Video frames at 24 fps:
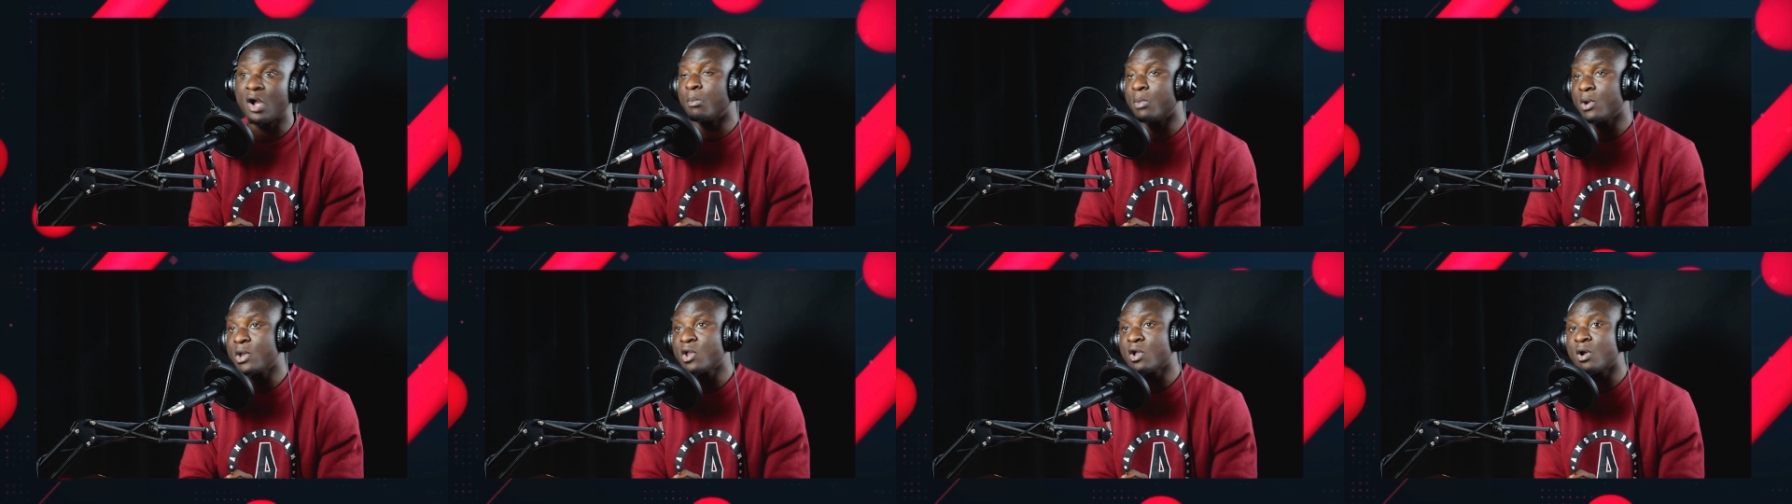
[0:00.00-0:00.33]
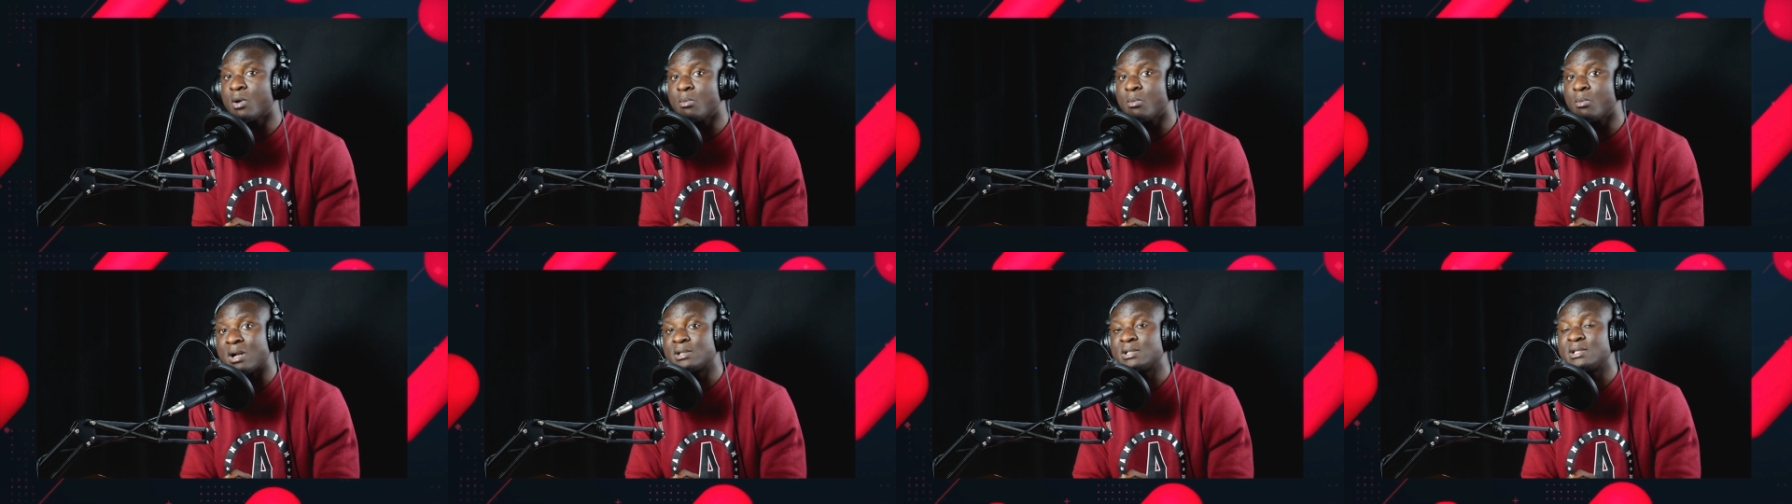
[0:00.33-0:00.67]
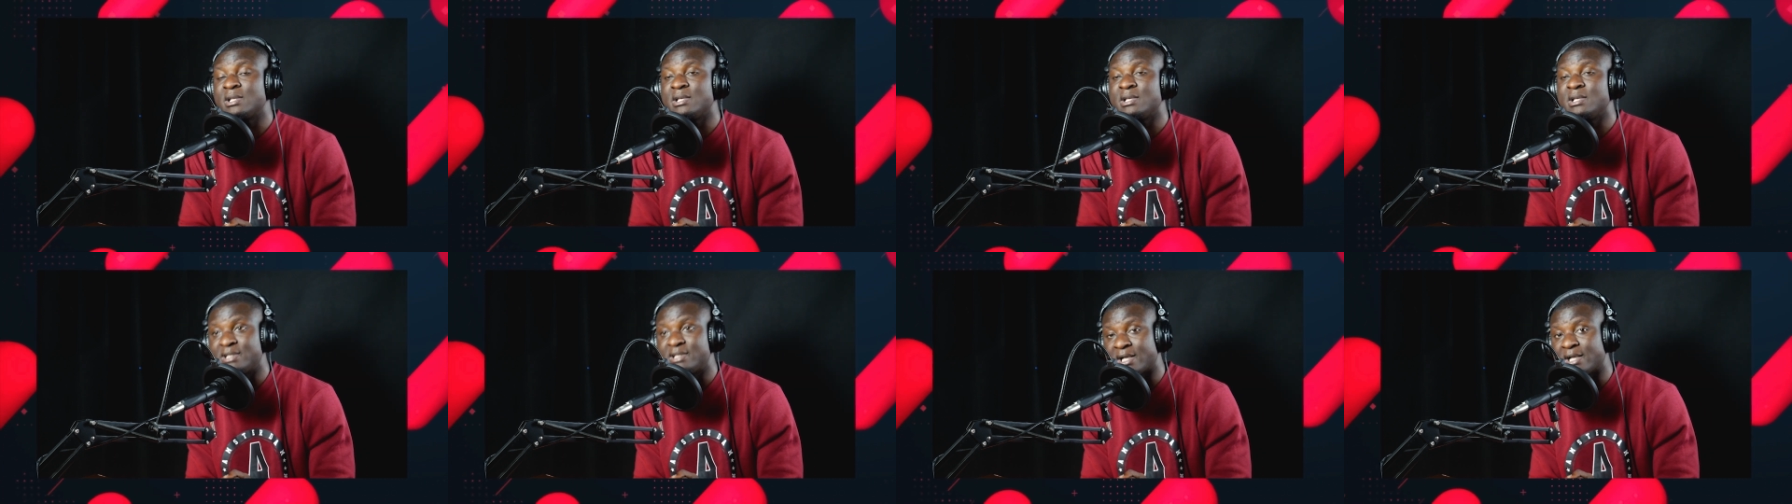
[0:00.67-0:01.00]
or more your
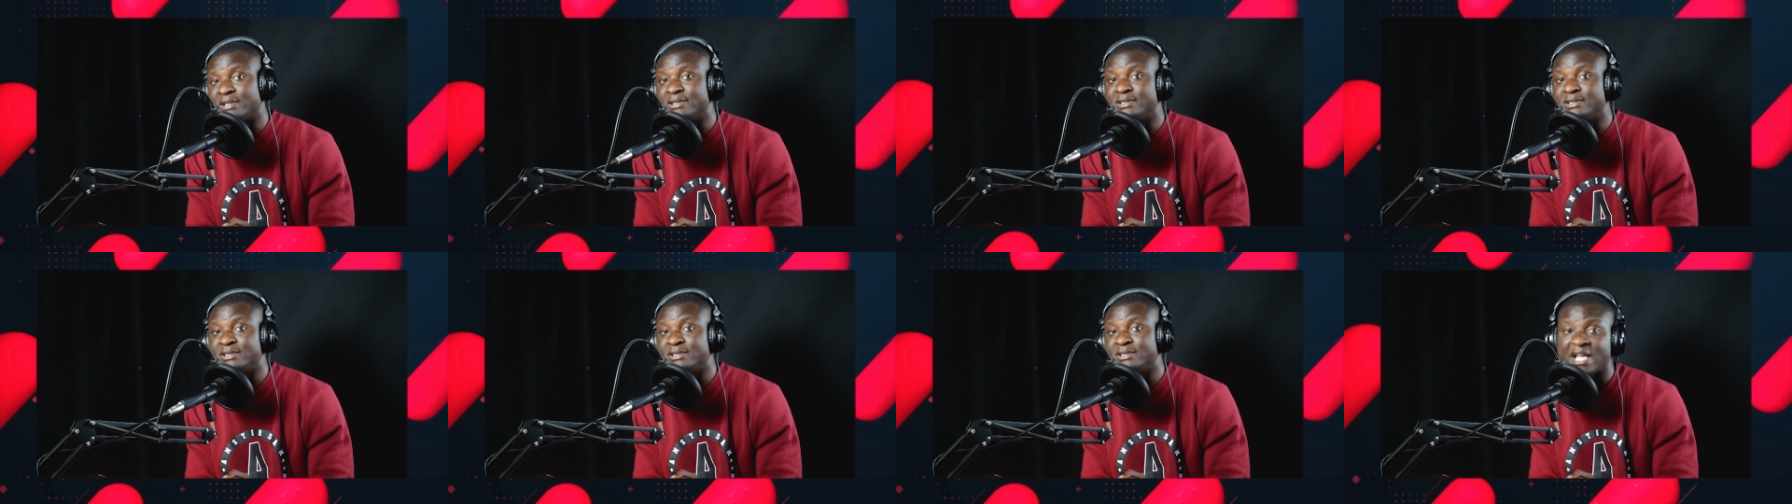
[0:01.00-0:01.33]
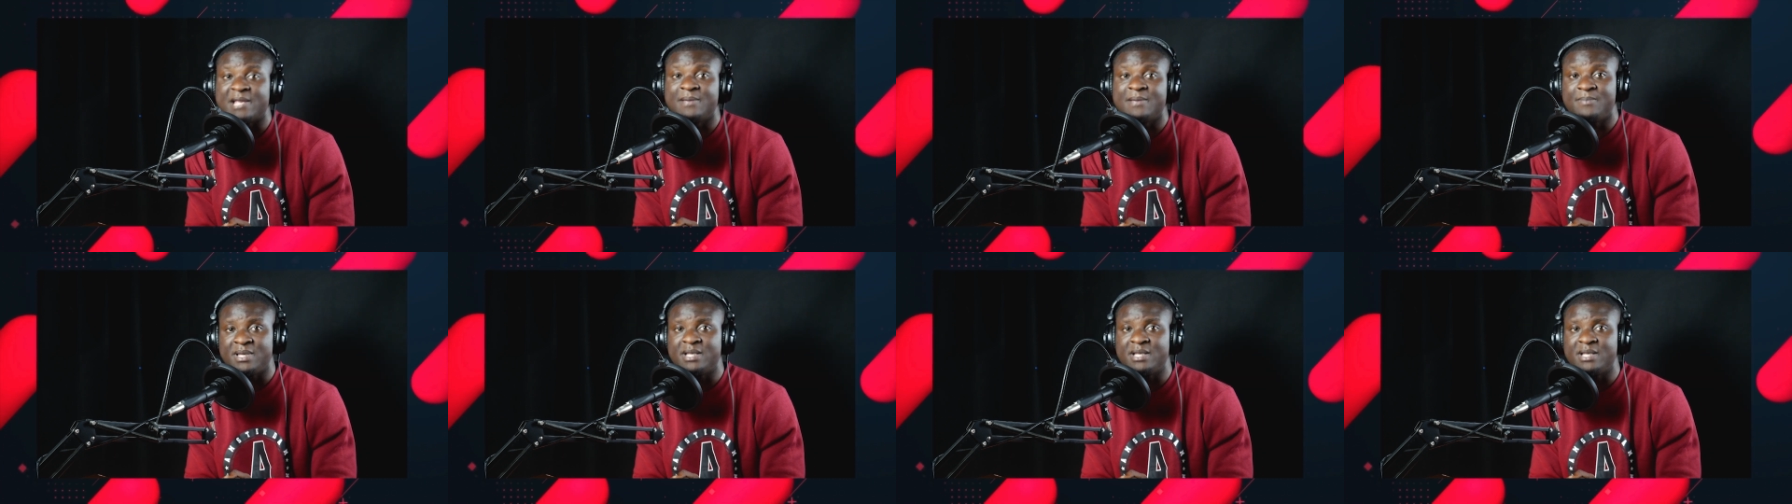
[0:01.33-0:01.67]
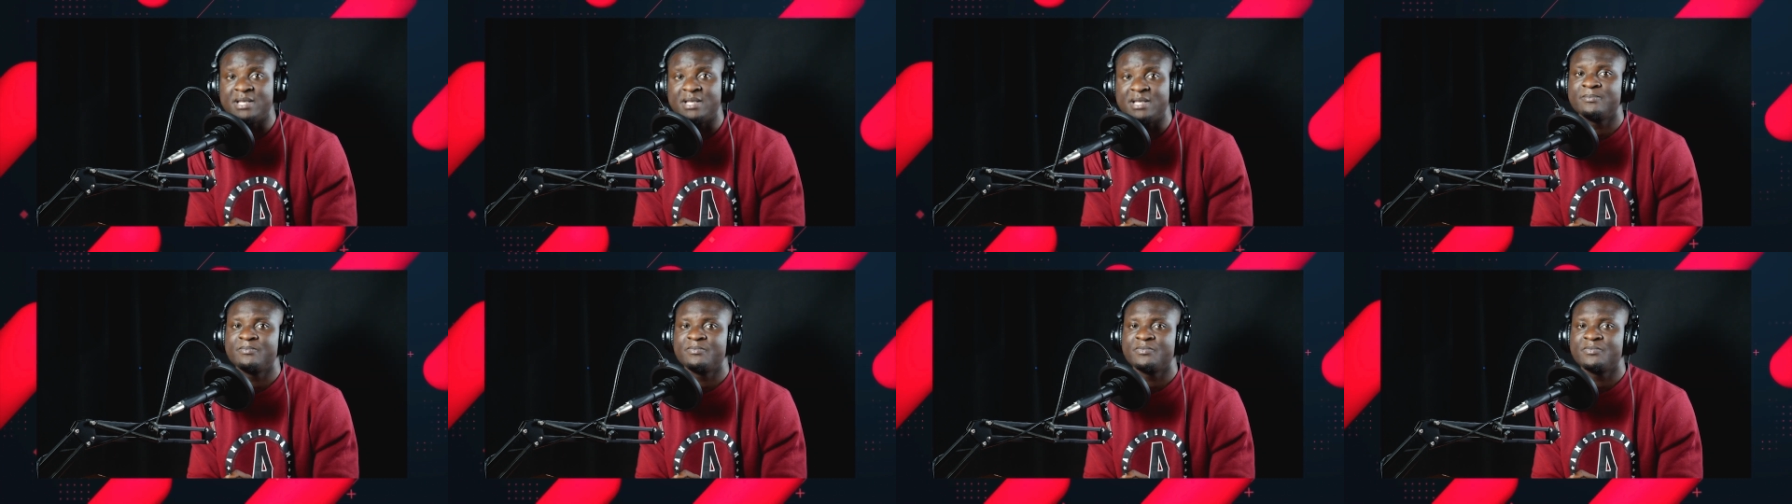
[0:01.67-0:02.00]
martin and
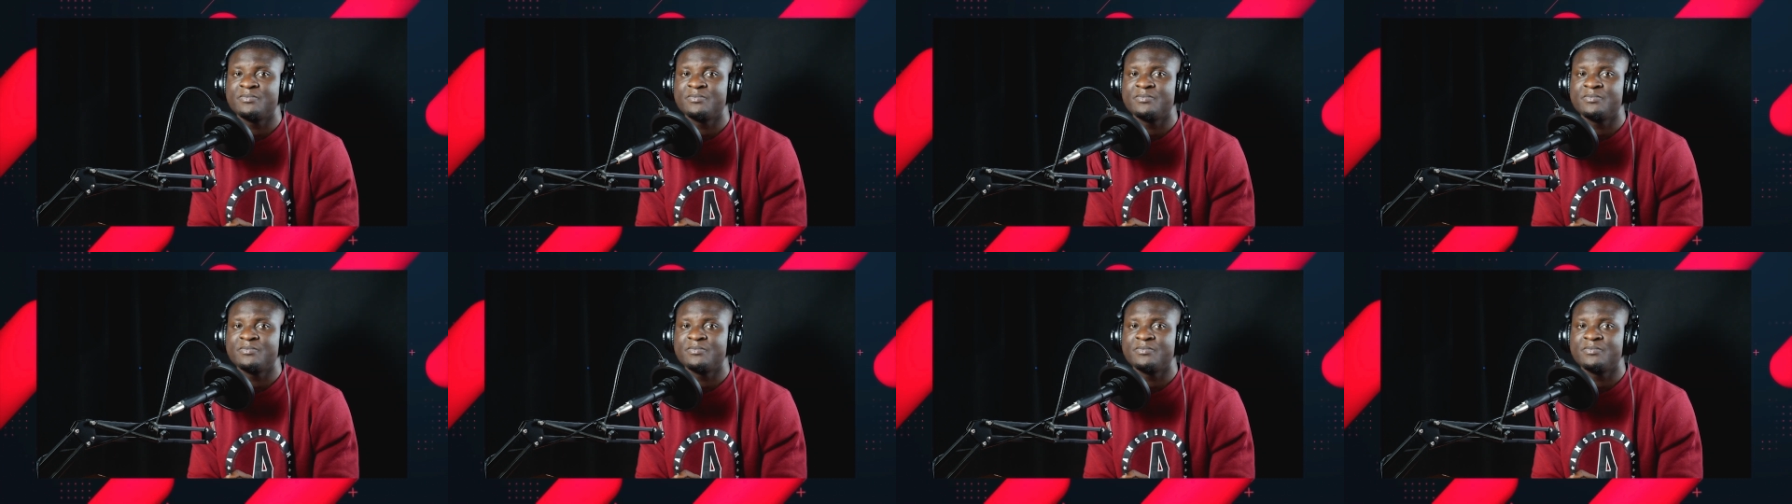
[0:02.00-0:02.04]
tiny.